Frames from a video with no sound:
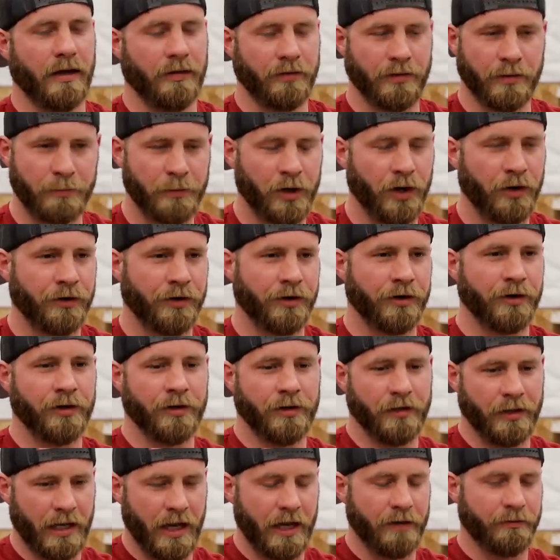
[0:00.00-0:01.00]
the
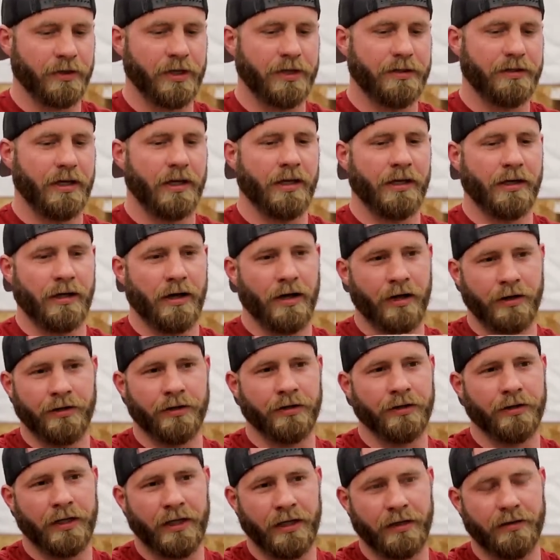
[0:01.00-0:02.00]
motor and everything
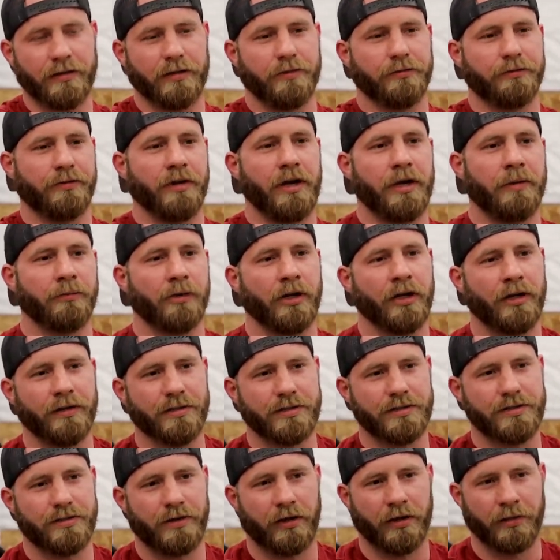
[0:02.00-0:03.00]
underneath the frame rail
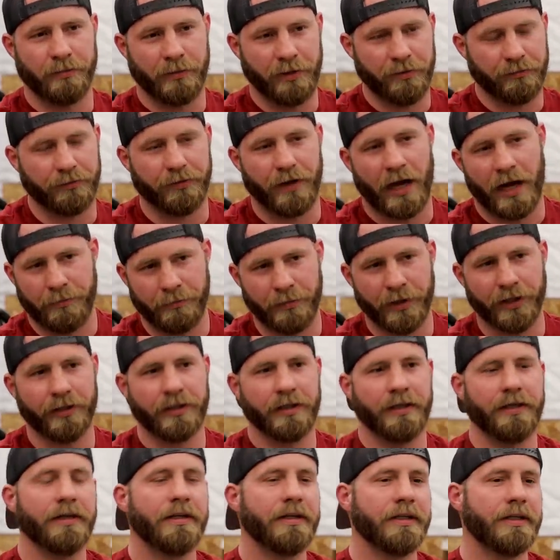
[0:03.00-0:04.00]
so I'd be flat
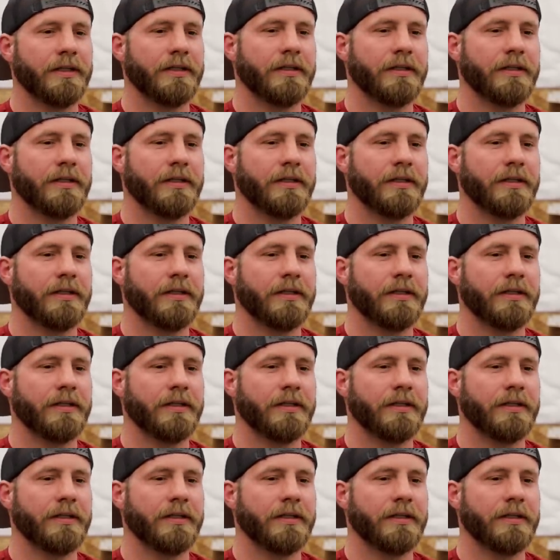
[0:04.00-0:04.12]
bellied.